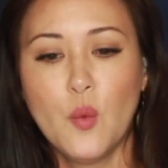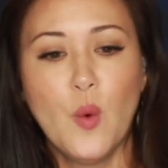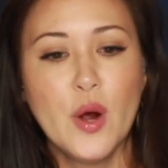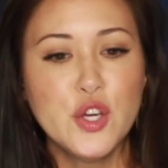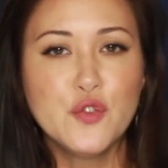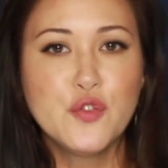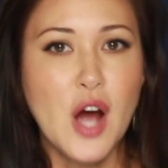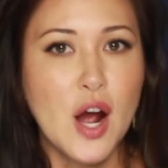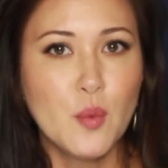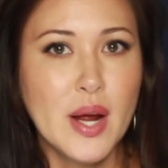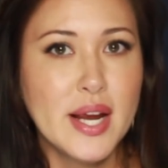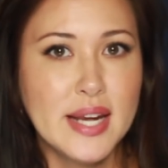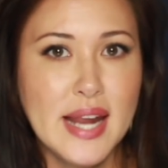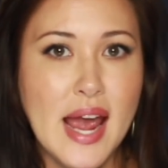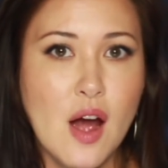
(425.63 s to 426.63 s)
What you've got
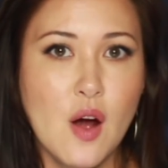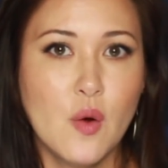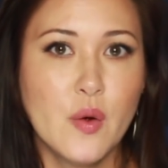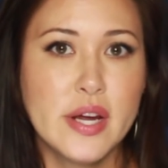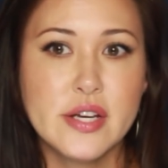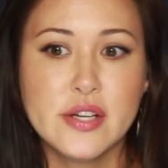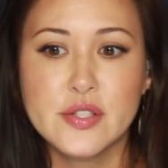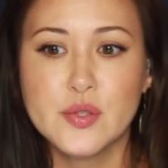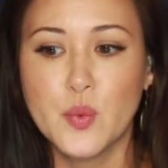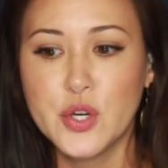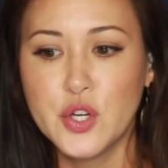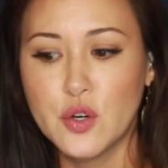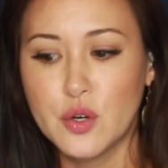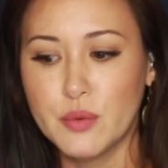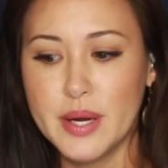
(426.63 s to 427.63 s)
right now is
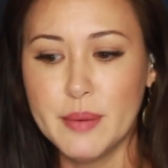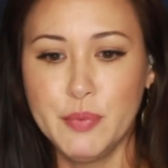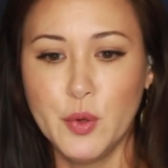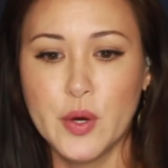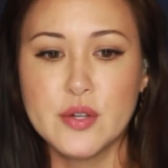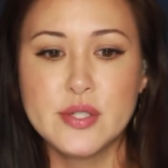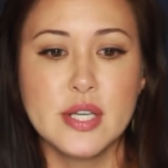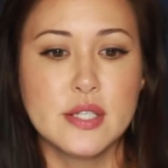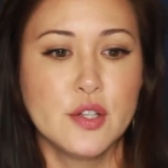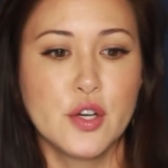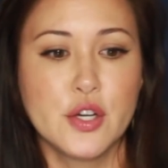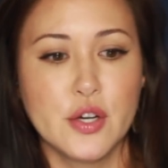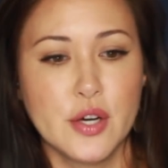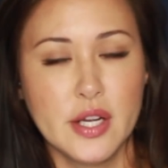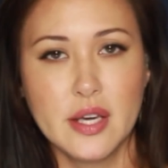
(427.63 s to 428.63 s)
when your employer says,
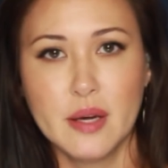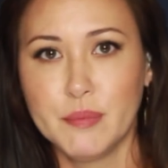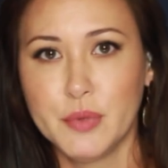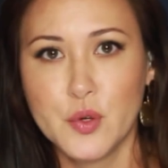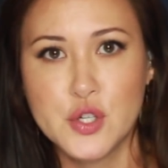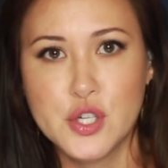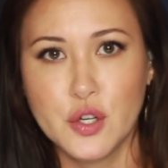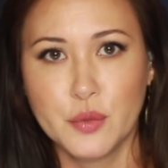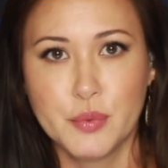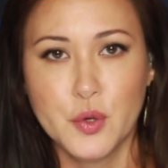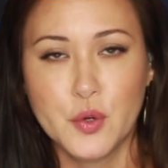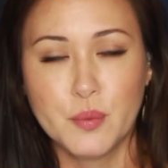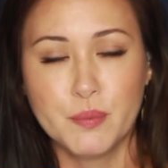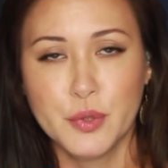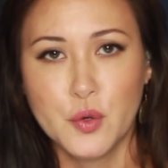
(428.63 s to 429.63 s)
look, you're going to get Blue Shield
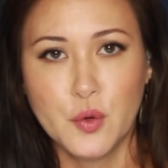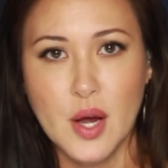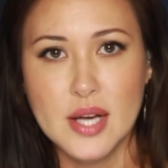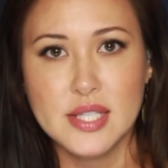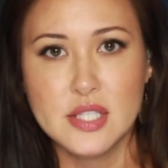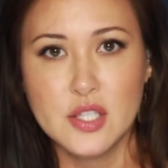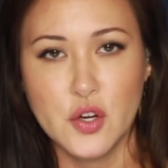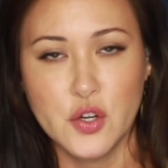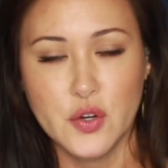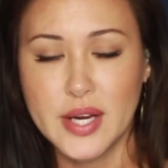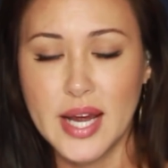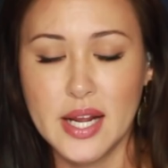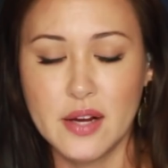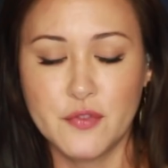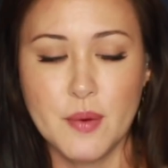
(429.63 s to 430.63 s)
Blue Cross, that's all you're
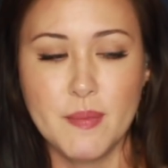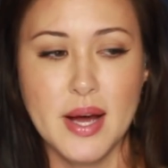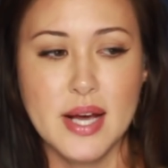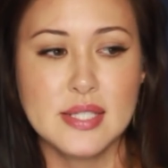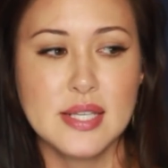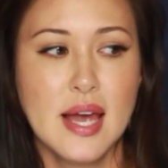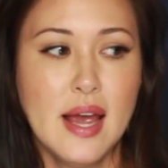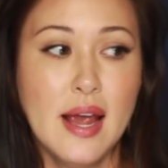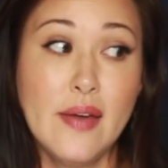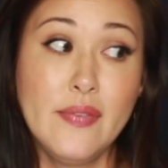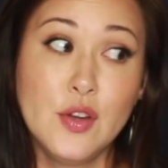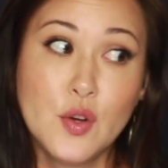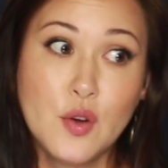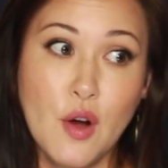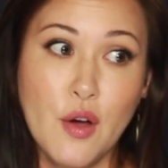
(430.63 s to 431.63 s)
getting from us,
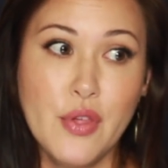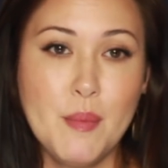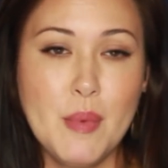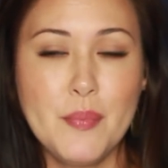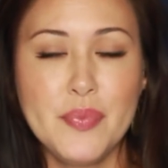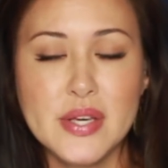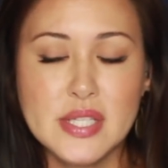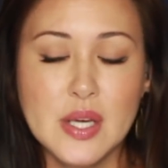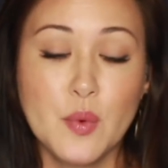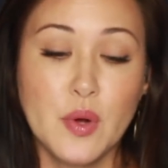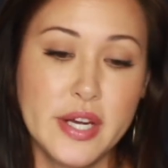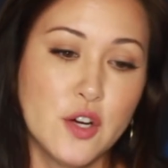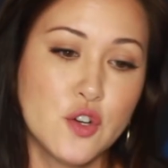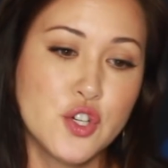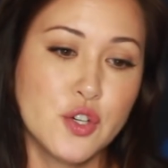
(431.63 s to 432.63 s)
and then you call them up and they say,
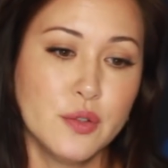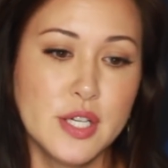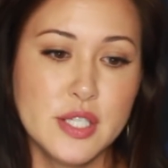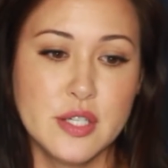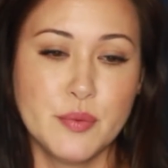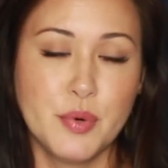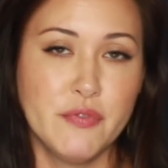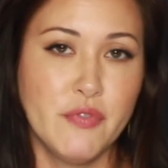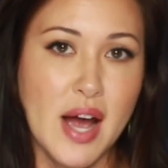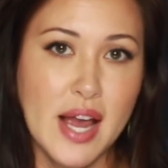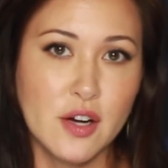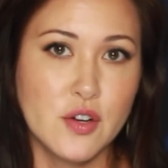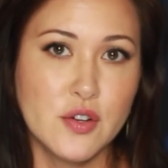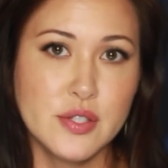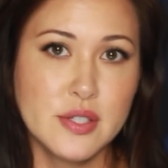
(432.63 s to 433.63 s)
well, here's your list of
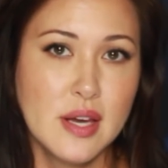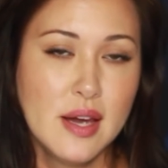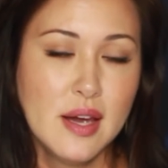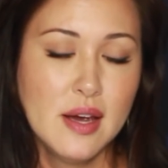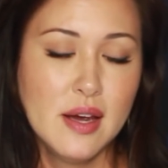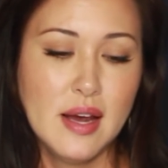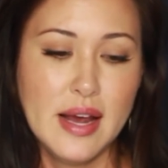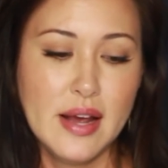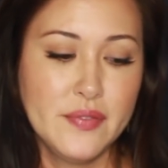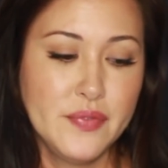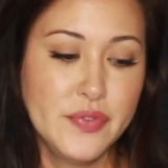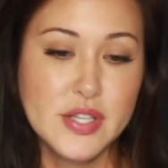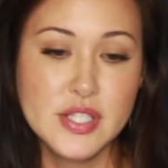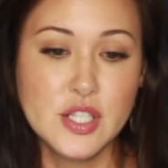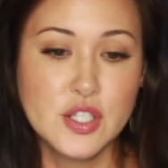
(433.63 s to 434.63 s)
providers
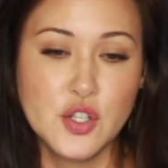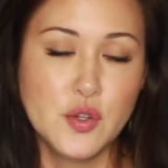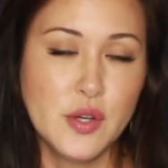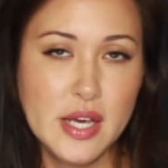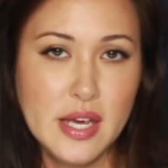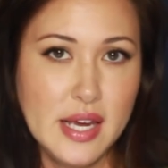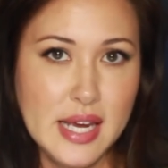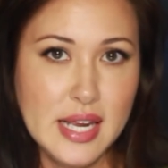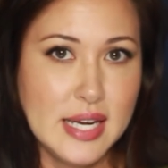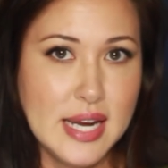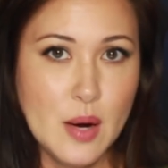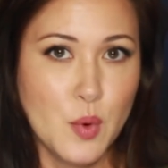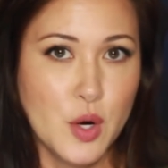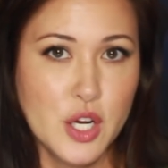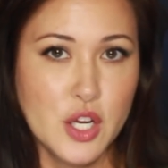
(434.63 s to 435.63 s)
and this is in
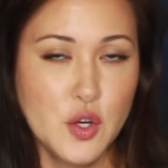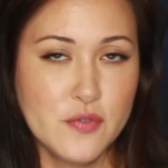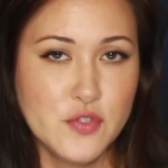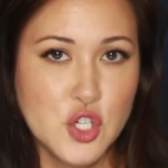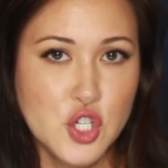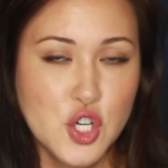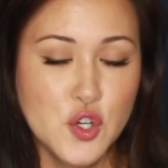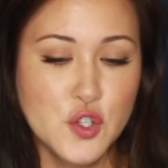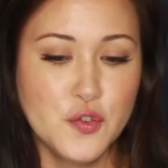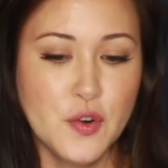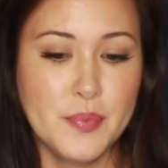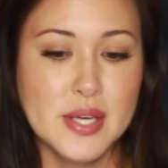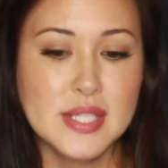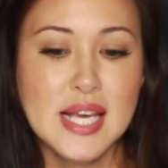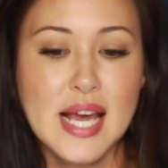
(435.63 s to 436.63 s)
network and you have to choose
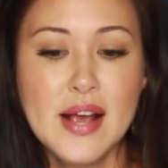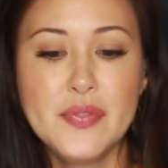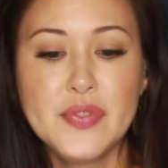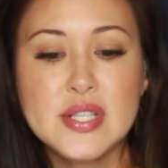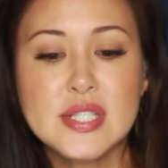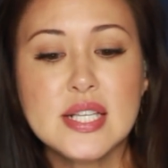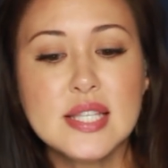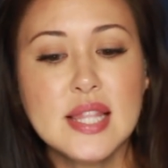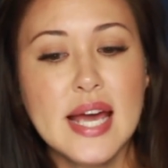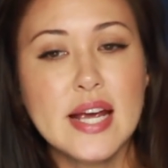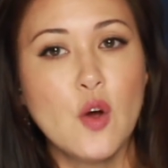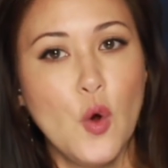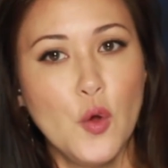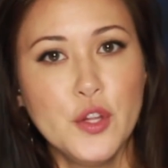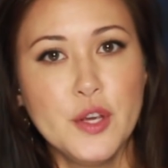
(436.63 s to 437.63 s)
from this. This is
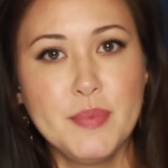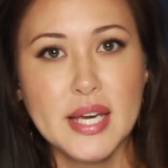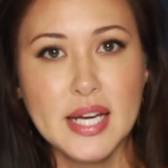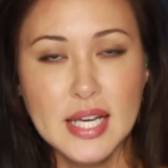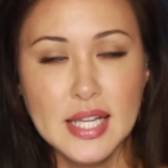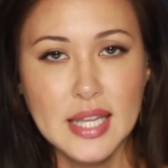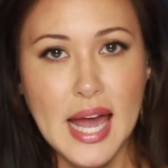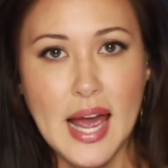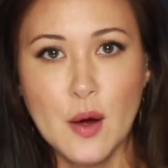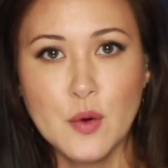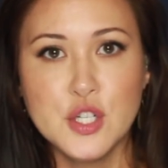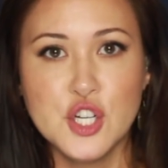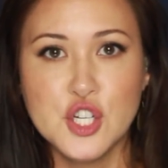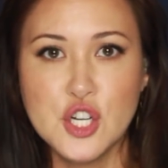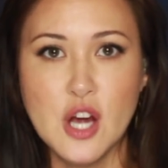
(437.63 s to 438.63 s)
like only being
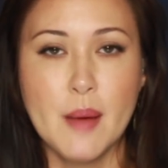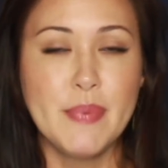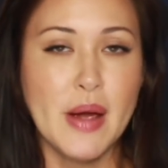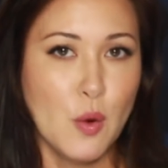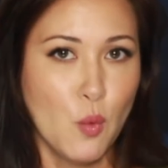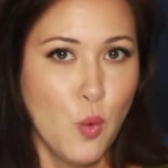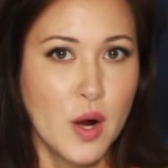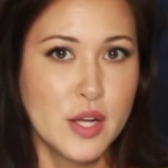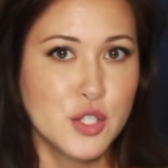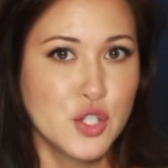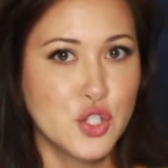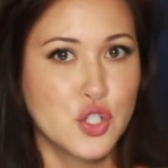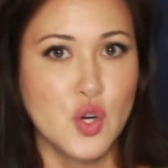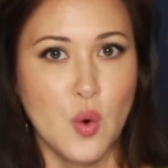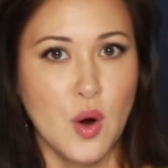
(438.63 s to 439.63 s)
allowed to shop at one
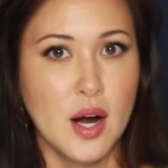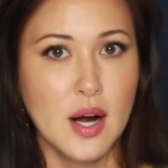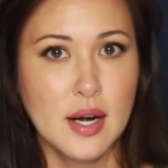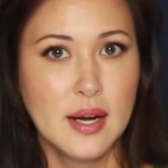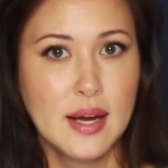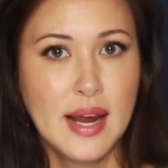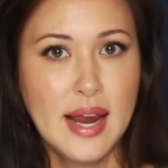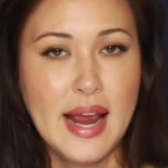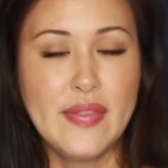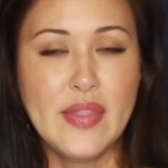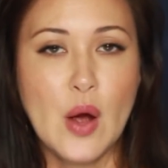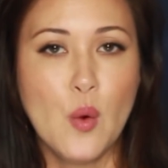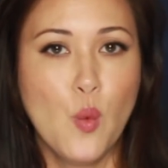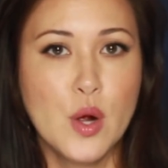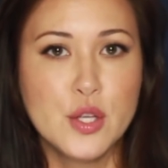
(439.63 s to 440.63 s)
store, and
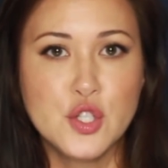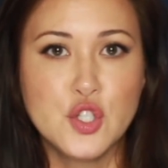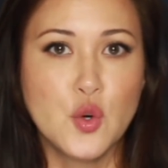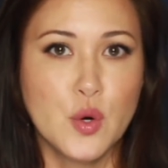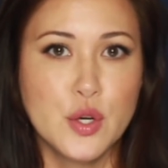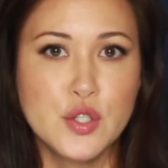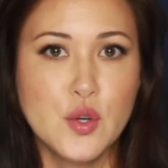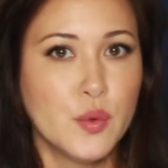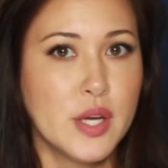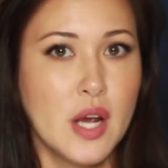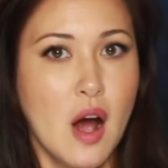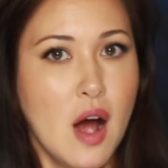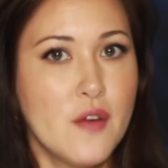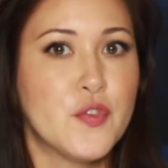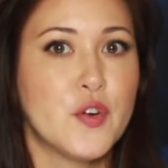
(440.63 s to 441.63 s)
that one store is
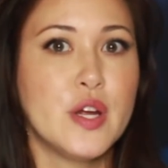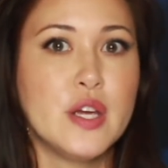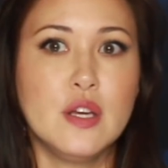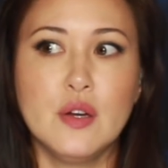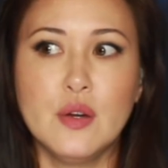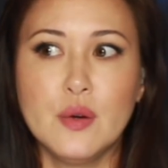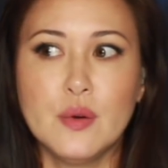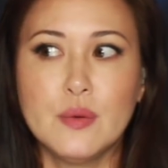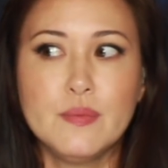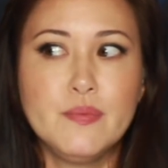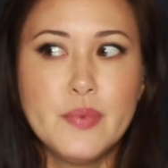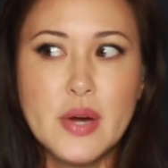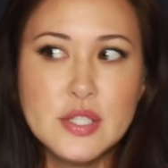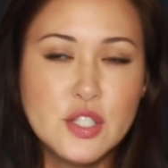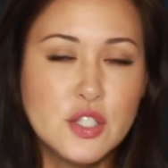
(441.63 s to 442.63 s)
only offering
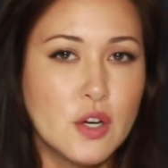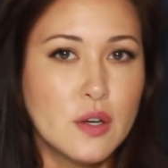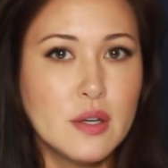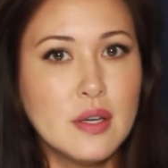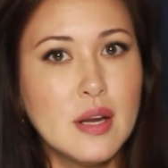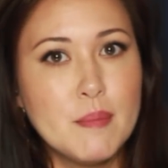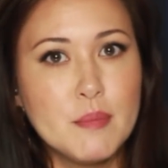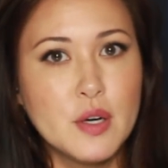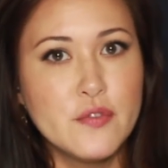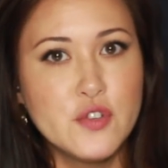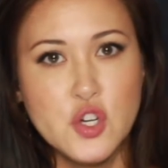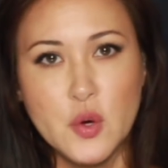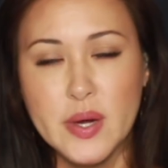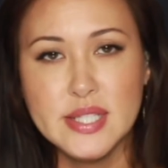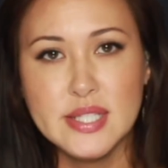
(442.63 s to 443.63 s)
you a certain number
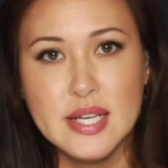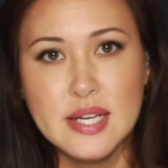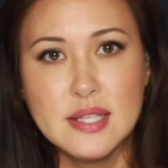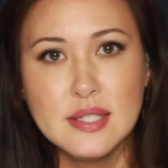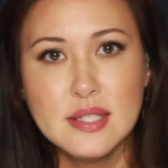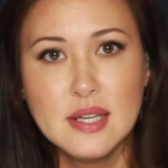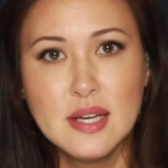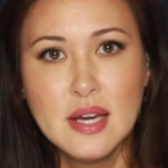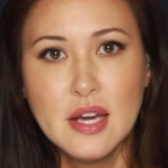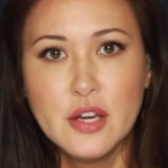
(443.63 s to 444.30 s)
of choices.